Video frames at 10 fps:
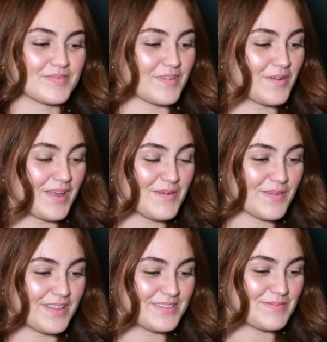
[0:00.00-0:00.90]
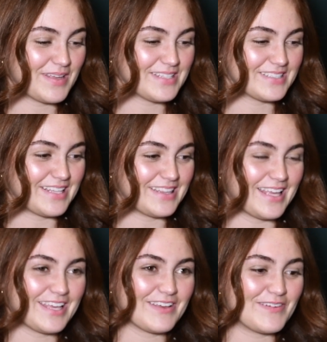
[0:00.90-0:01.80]
Okay, well, that's amazing.
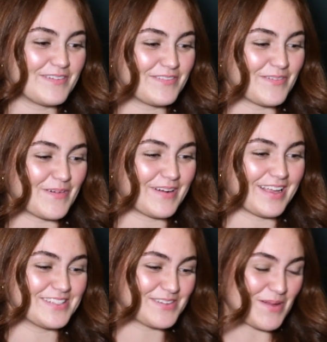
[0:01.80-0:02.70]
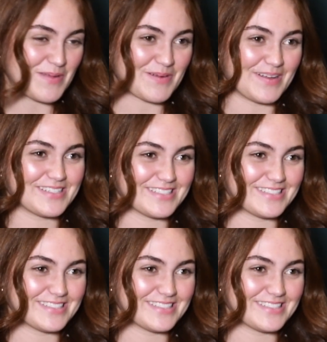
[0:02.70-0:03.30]
Thank you for answering all my questions